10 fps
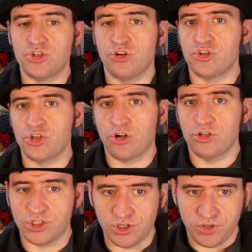
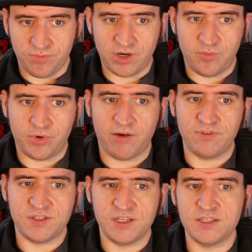shortcut to the
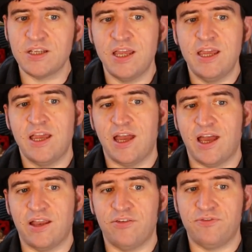preferences
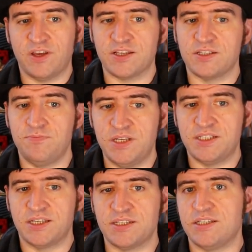and fixed
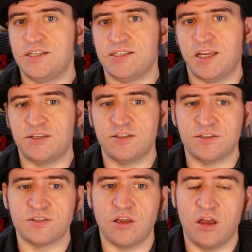missing
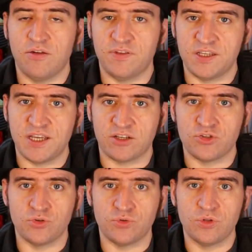status for the
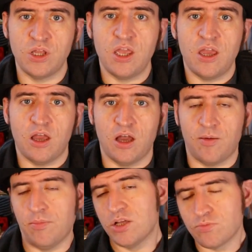text tool,
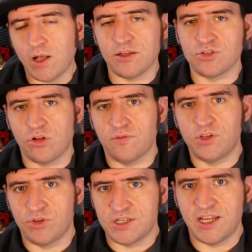as well as all of
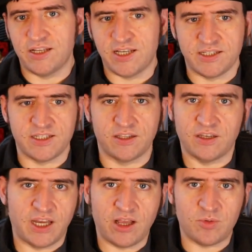the other testing
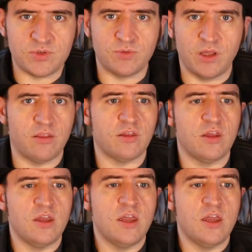that he helps with.